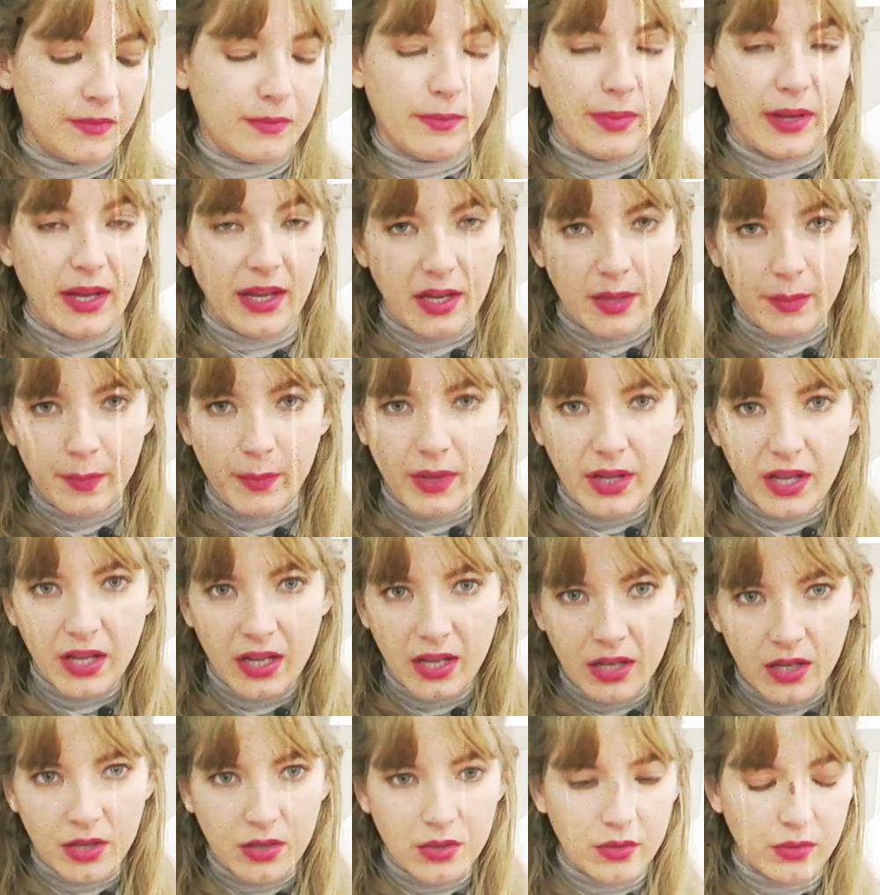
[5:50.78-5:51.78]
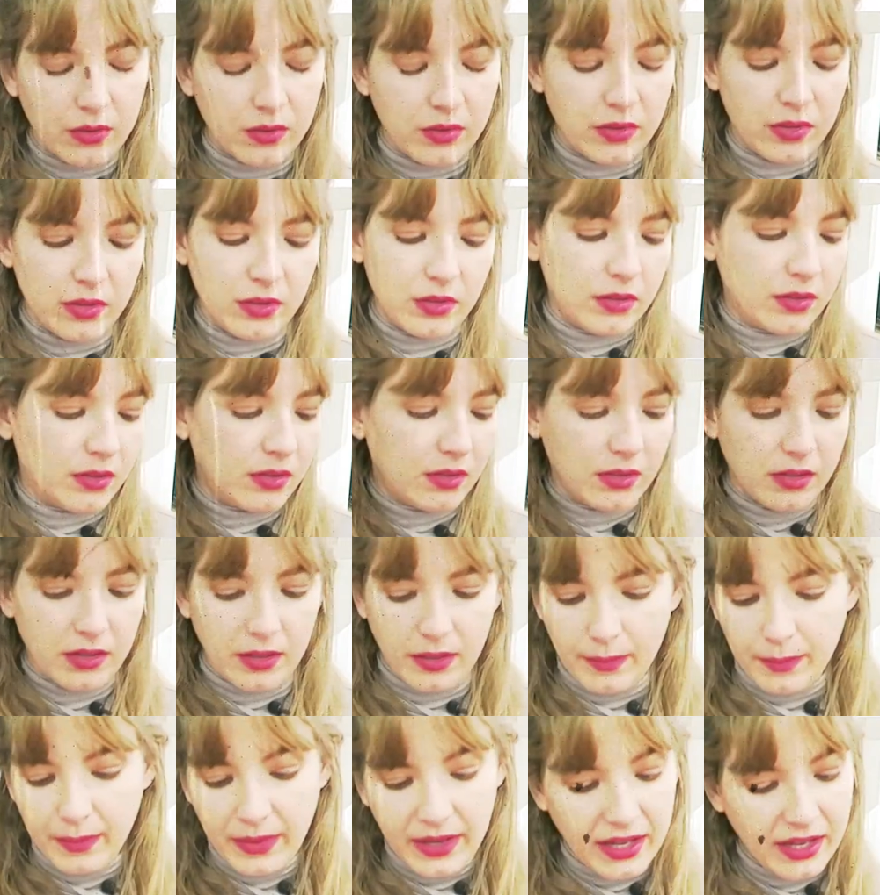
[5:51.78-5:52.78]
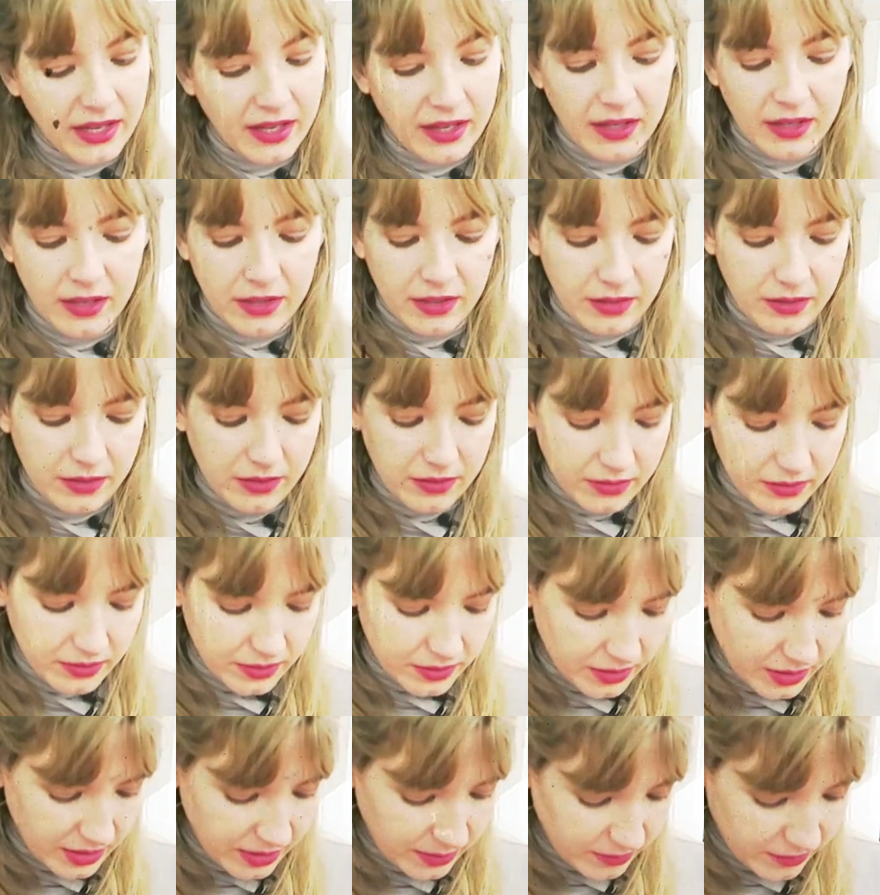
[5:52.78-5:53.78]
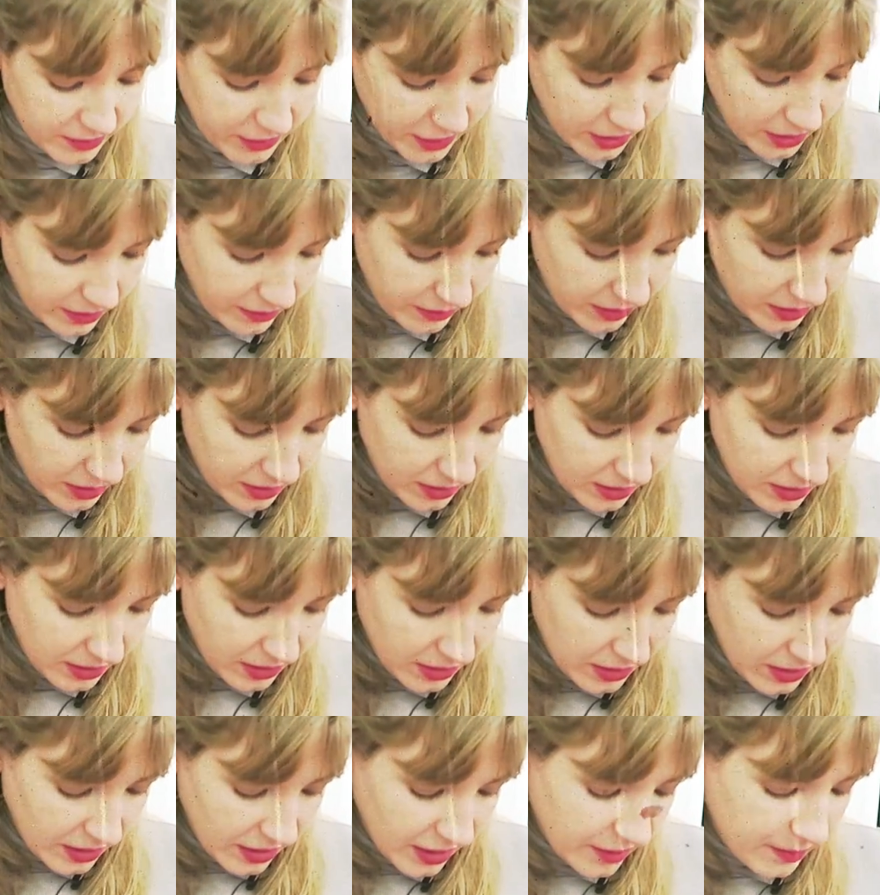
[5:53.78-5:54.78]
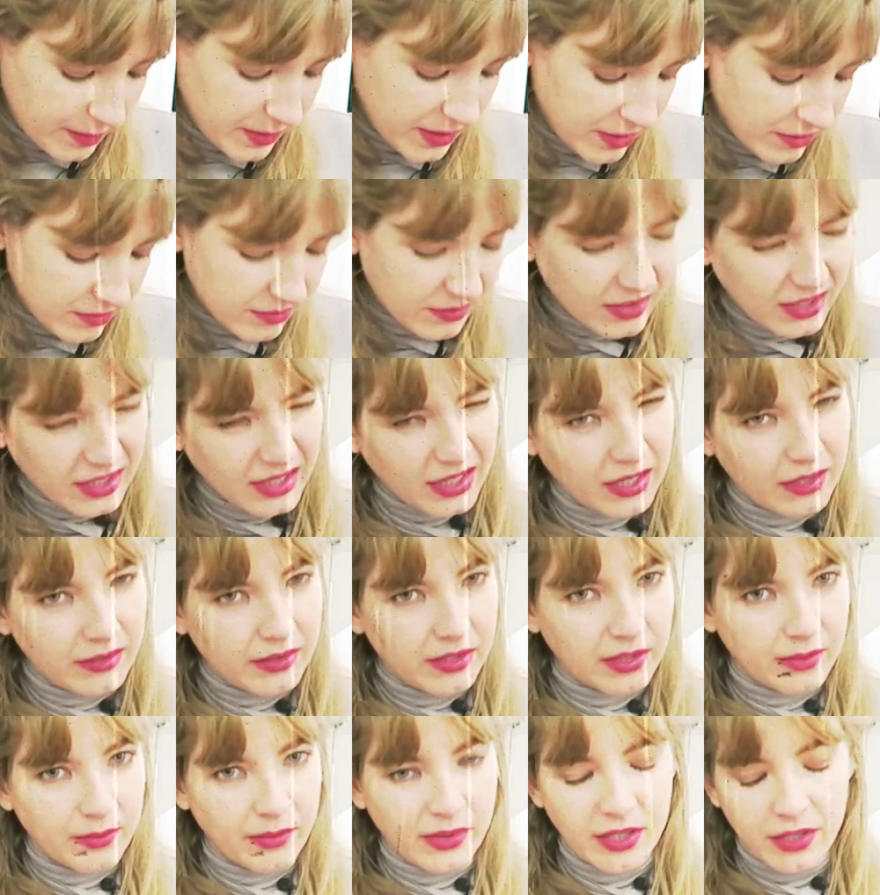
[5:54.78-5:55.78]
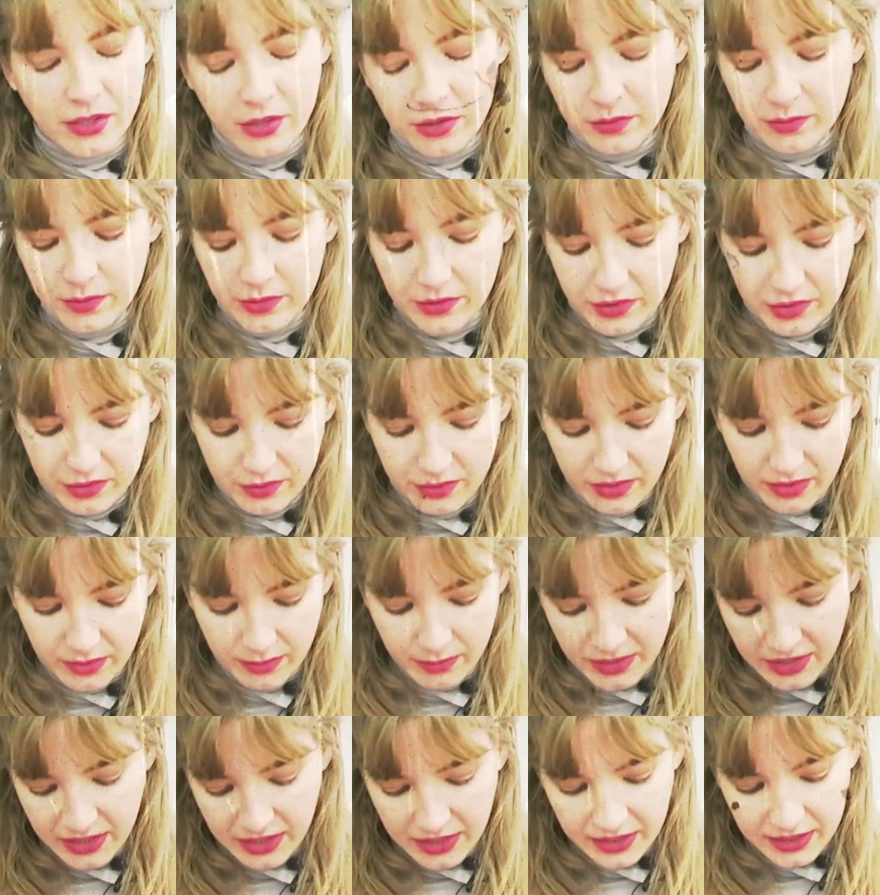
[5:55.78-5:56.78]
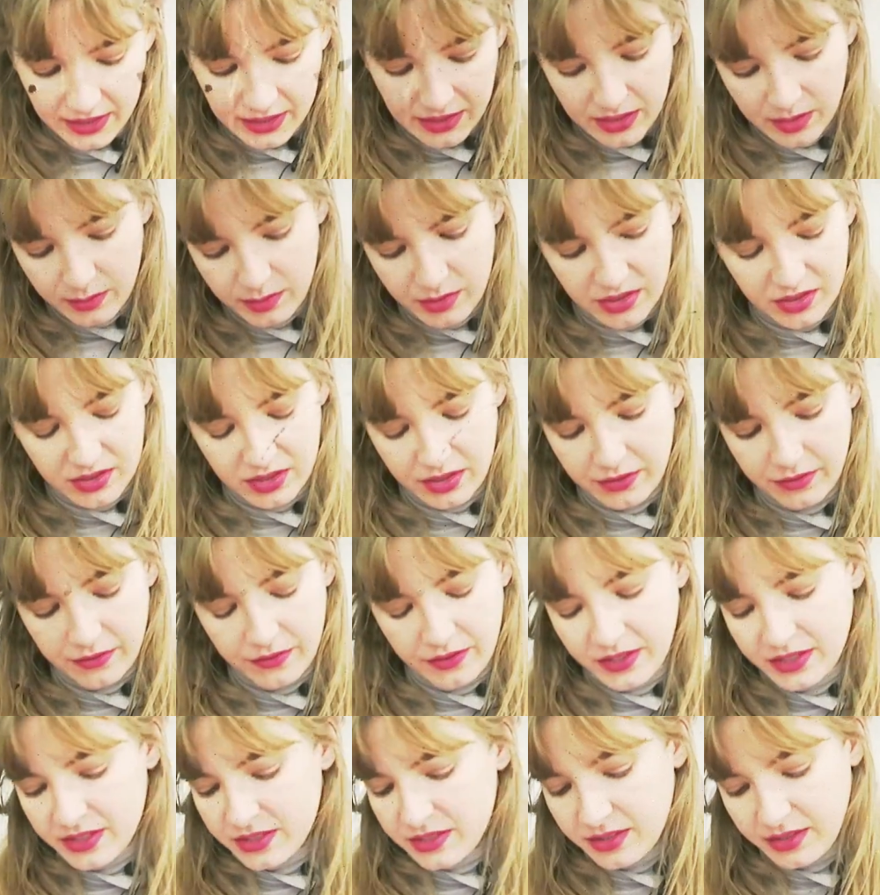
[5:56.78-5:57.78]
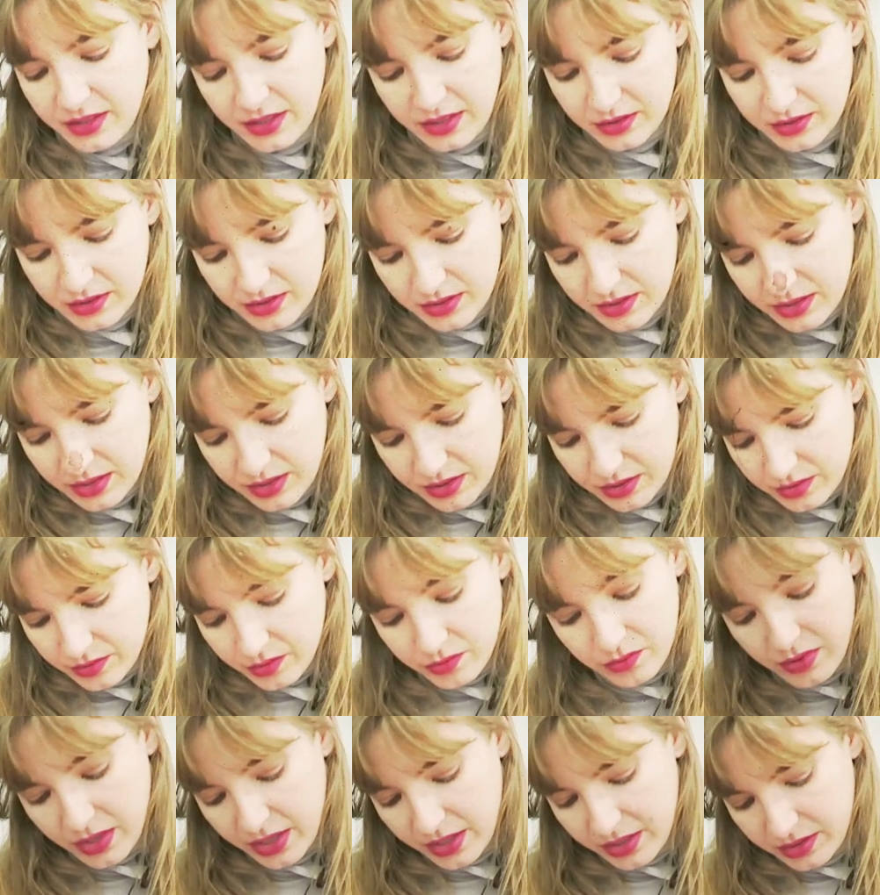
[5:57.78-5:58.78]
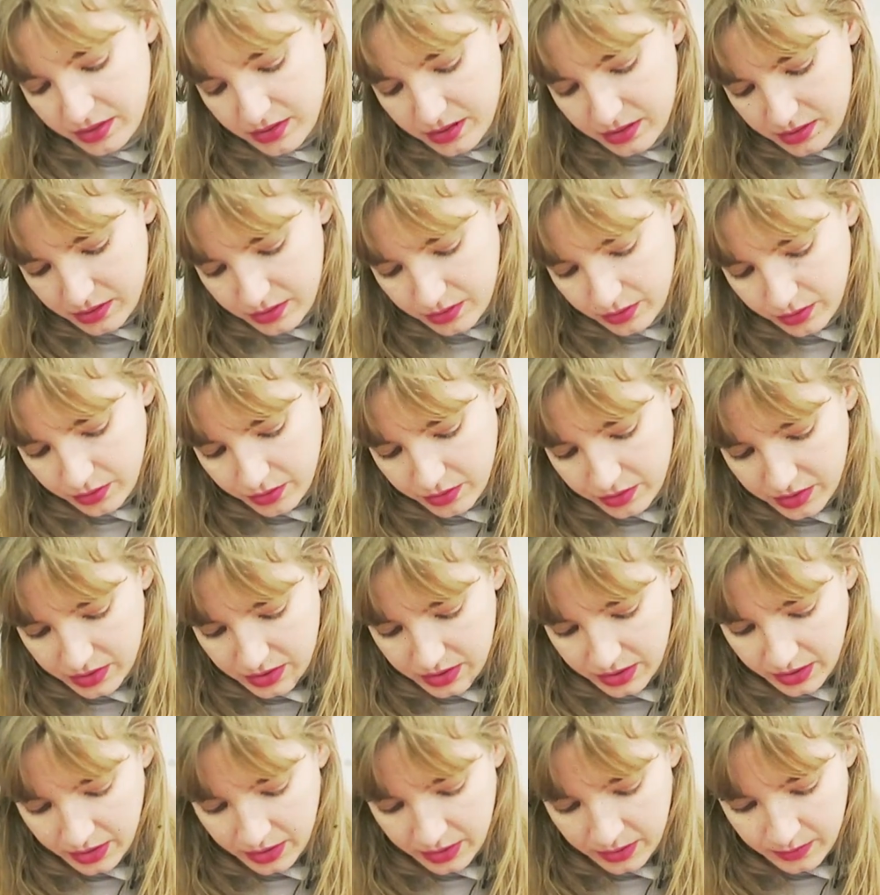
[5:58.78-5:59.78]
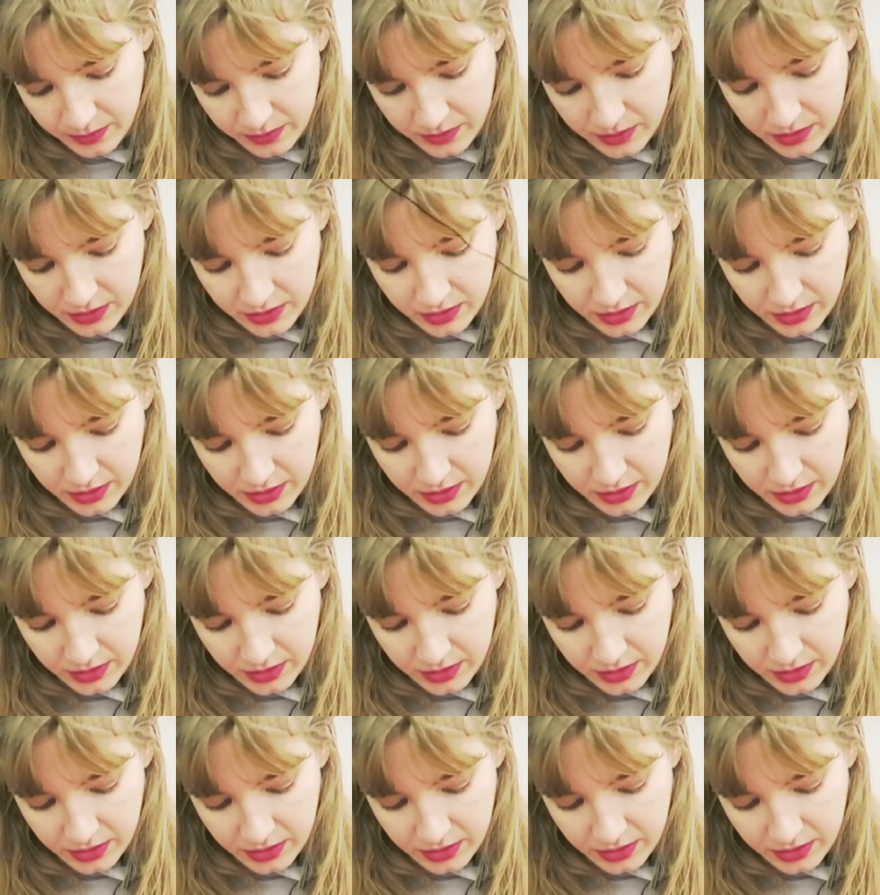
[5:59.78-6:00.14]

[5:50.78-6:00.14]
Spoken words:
backpack or a bag or whatever. I've been carrying my notebooks with me lately because I find that I just need to write all the time.